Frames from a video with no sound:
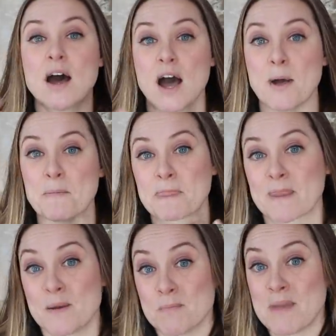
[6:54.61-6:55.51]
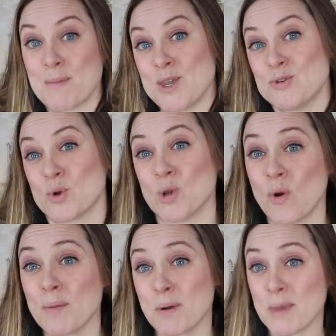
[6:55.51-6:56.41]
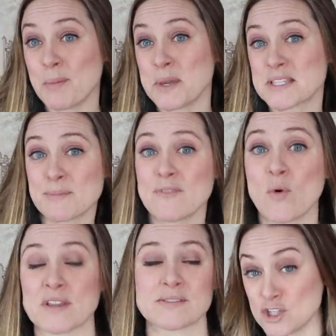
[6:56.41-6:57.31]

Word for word: Um, maybe you don't know it, but maybe it's my voice.